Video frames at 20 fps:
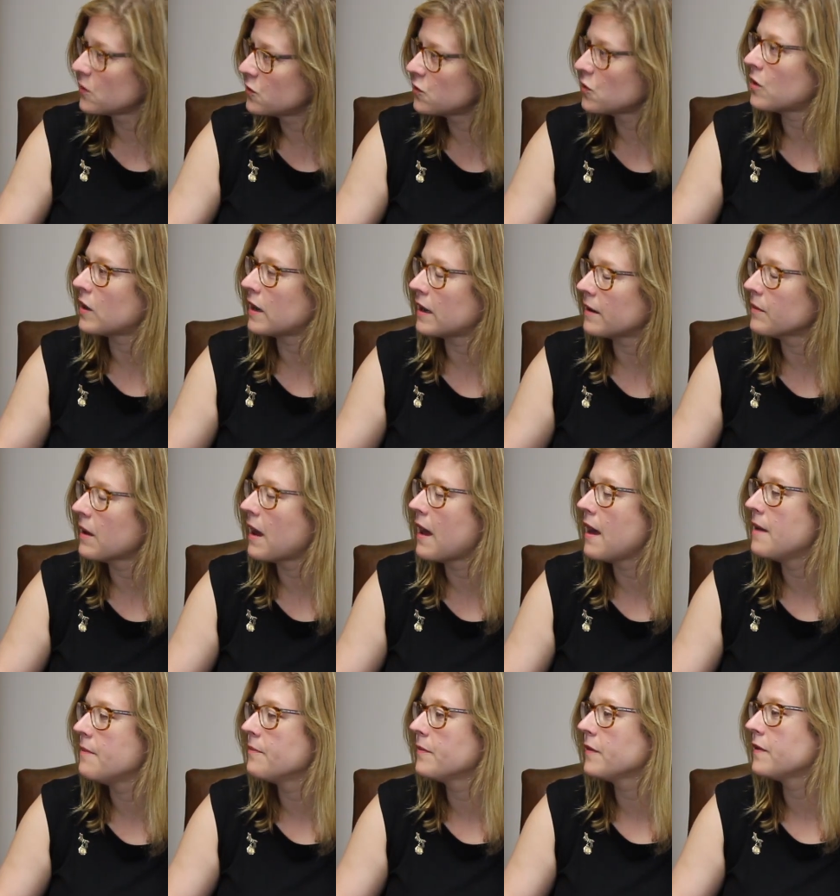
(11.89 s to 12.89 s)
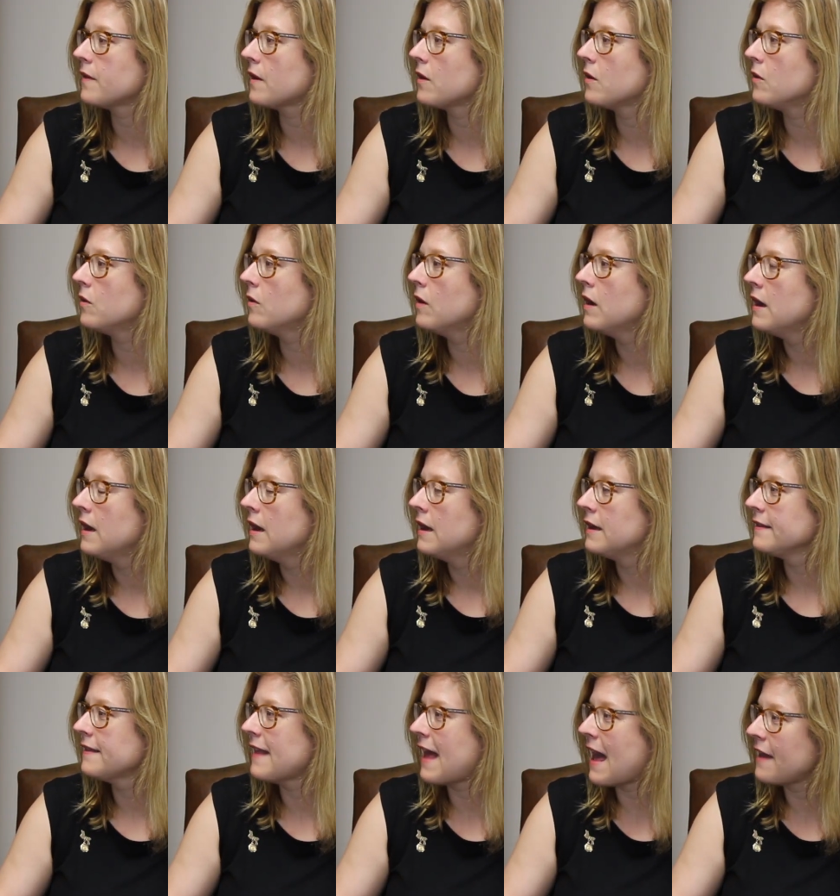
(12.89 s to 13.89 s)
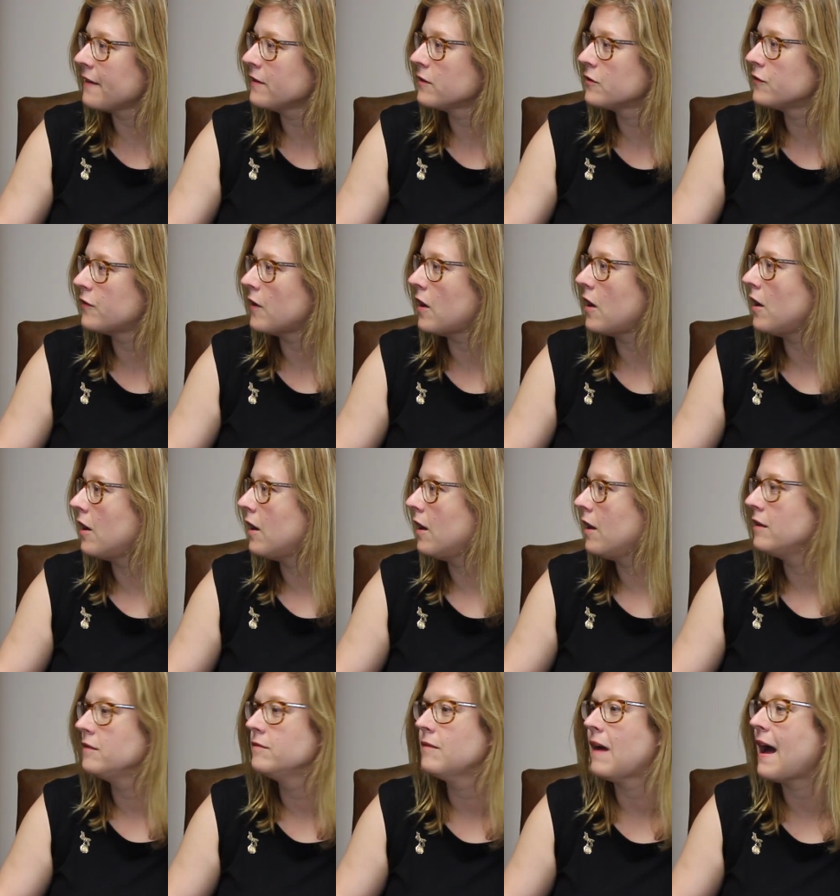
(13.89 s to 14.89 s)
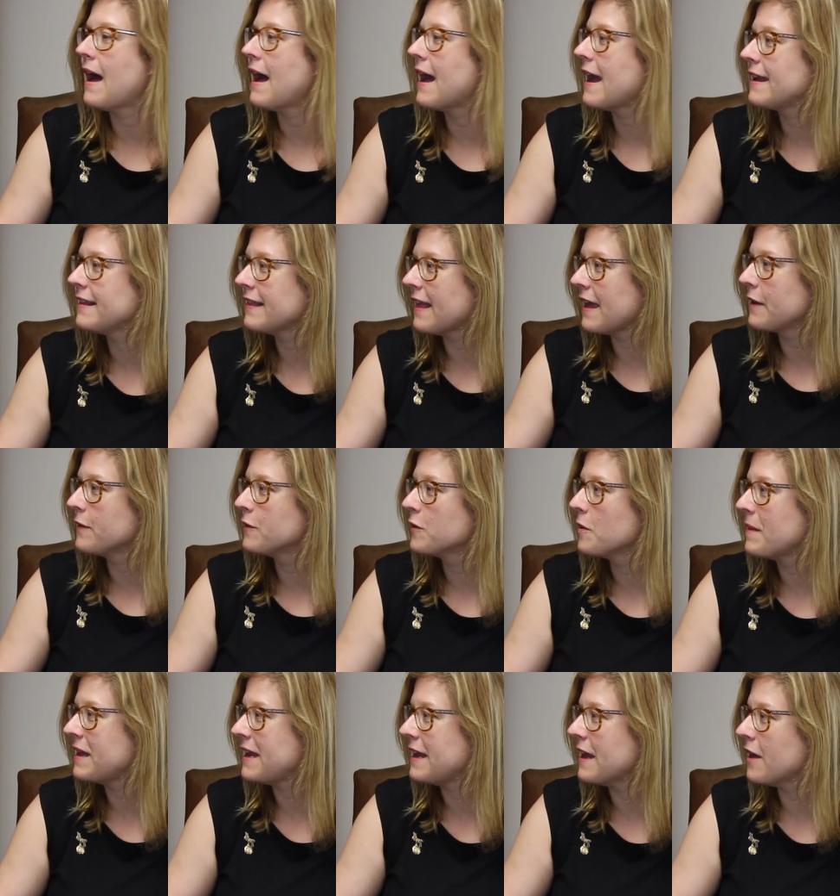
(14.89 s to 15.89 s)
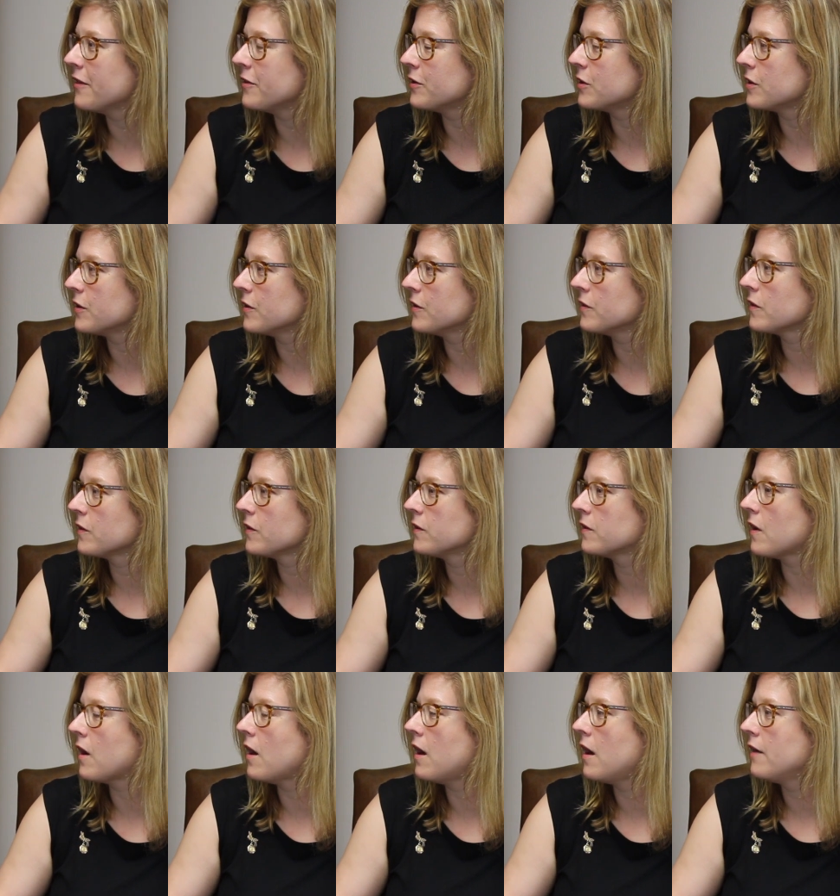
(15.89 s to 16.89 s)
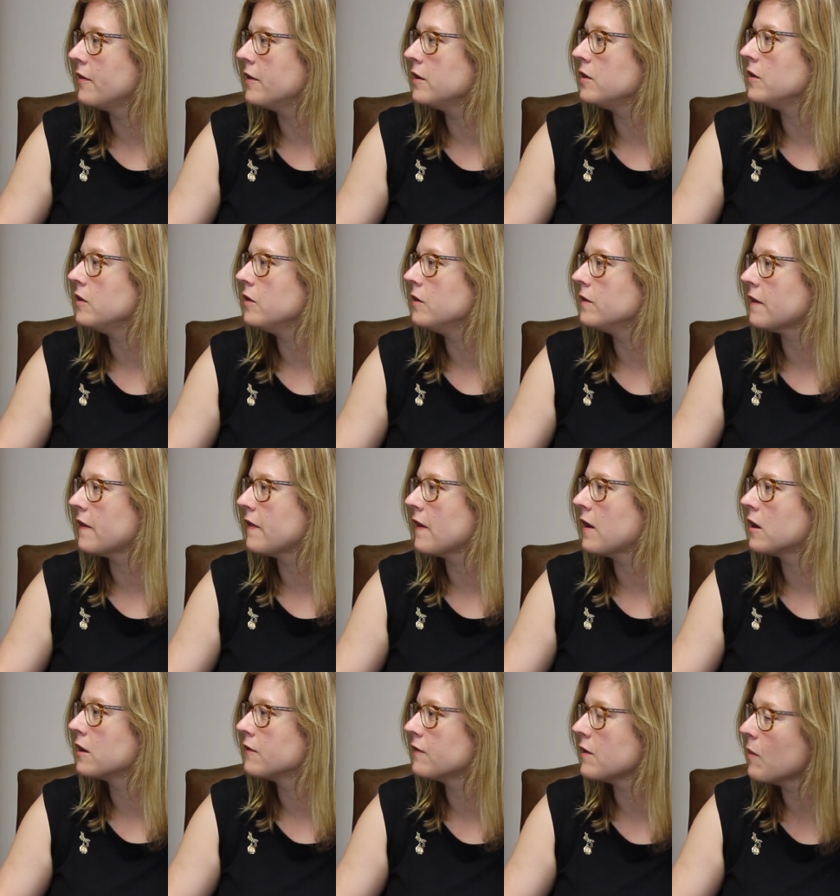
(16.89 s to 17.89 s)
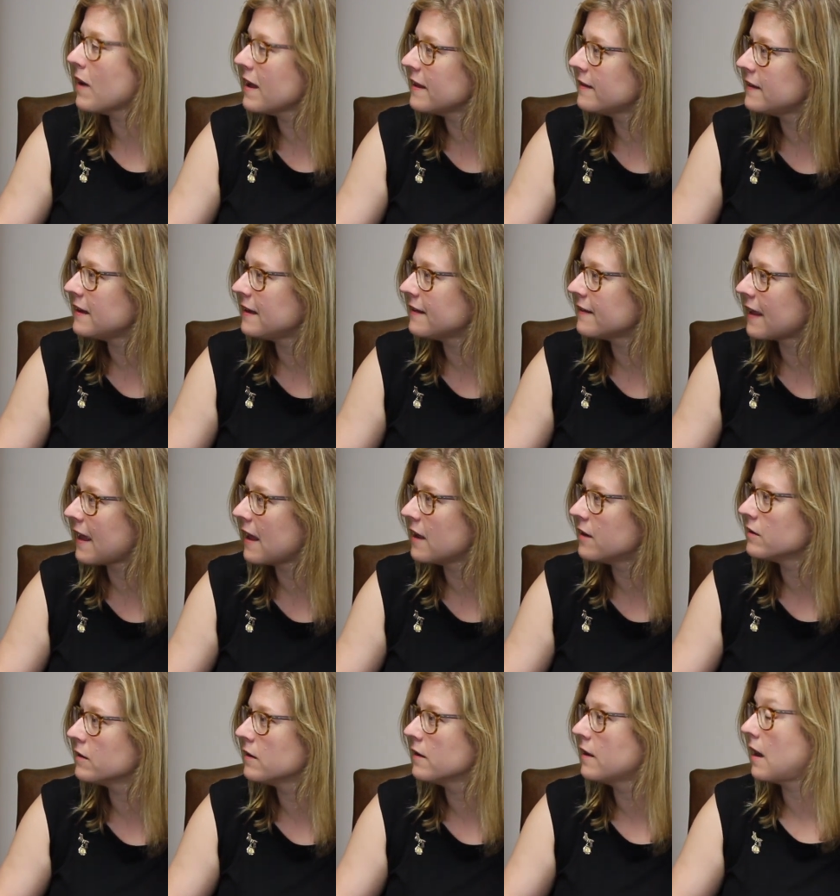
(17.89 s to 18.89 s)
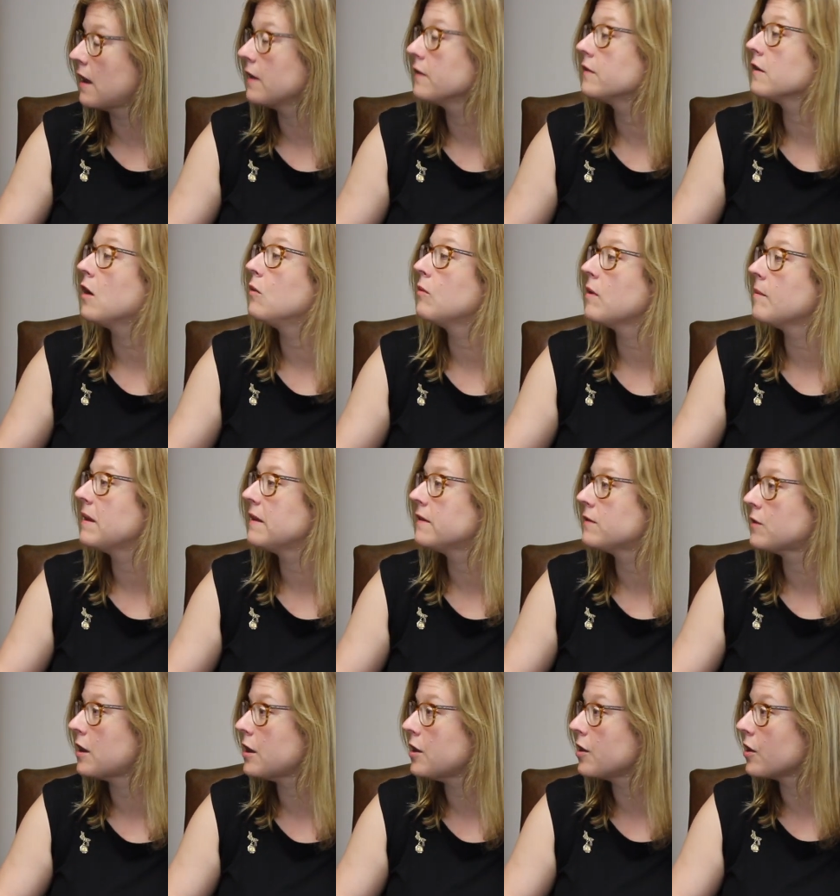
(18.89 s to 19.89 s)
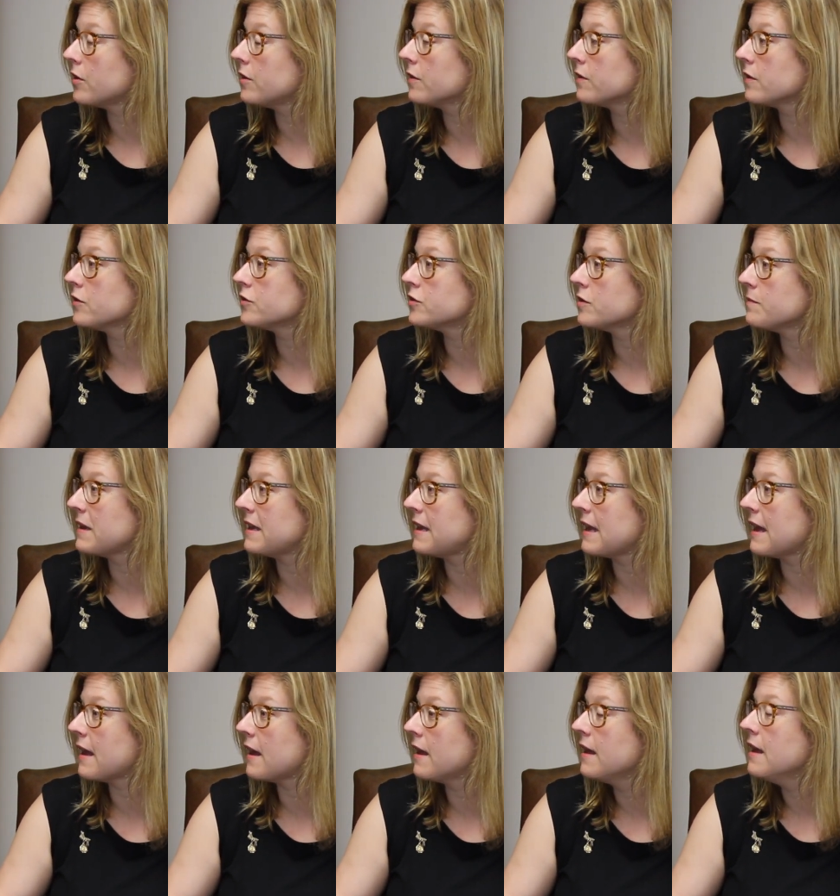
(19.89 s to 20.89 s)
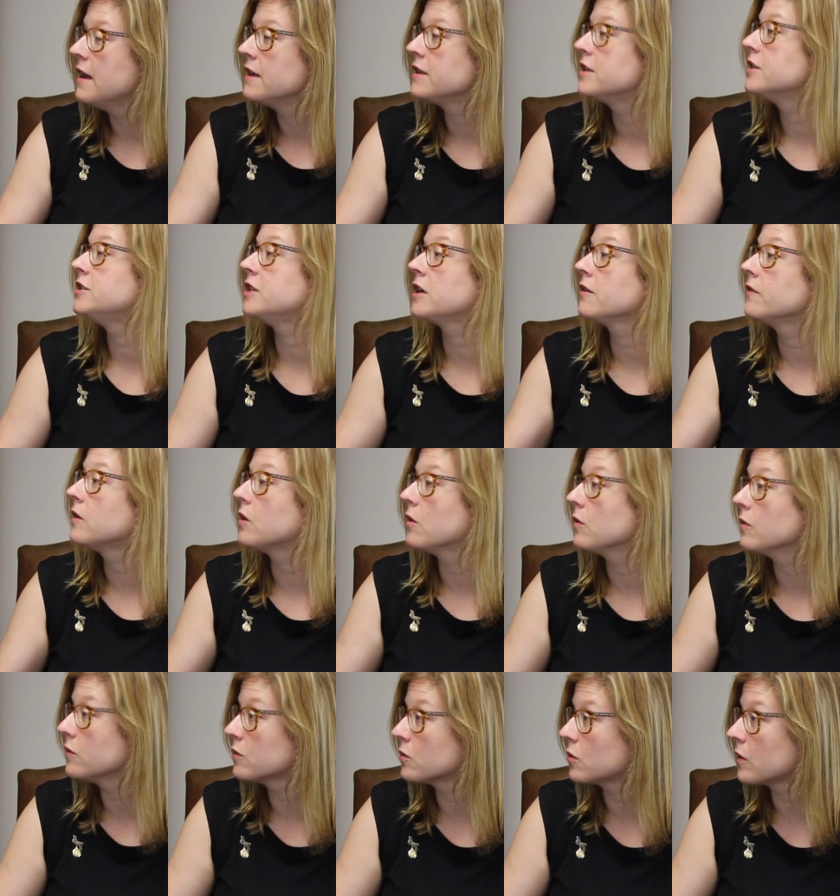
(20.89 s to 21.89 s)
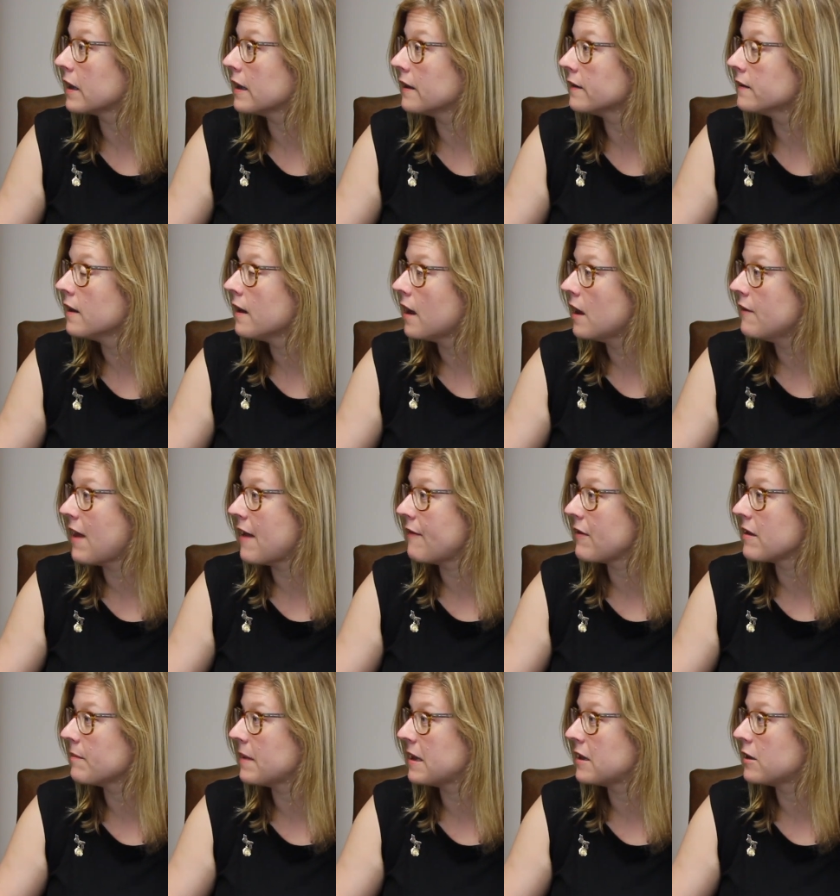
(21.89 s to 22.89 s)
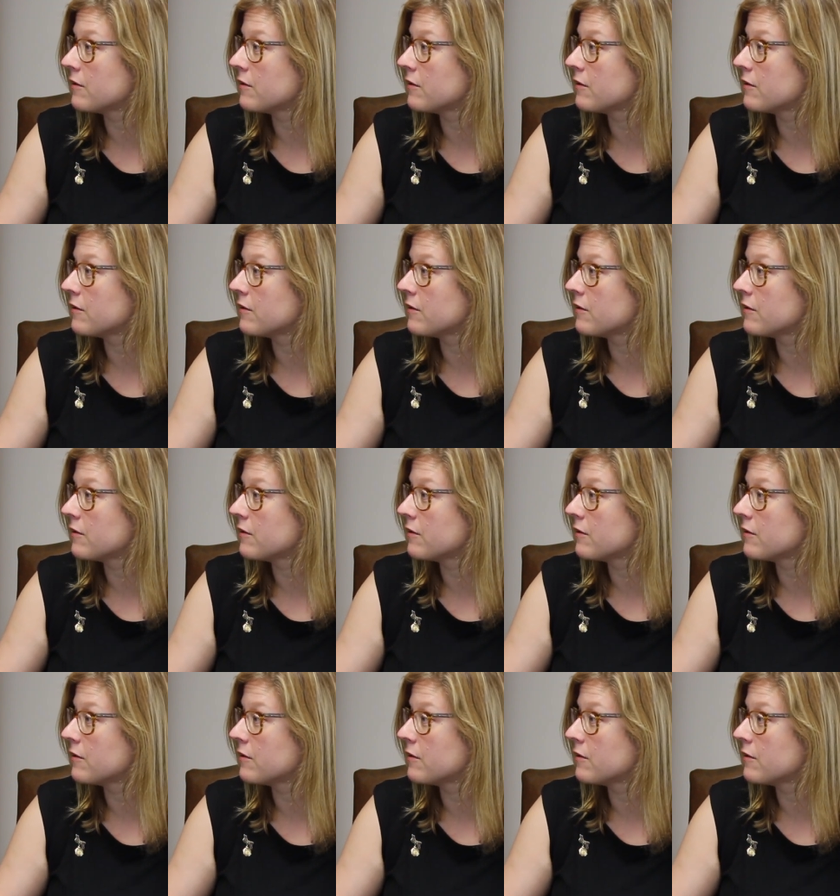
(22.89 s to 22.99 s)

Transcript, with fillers: Sure. Um, so last fall, I, like so many others, saw the news on the Harvey Weinstein scandal, and I saw women starting to go to social media to share their own stories of having been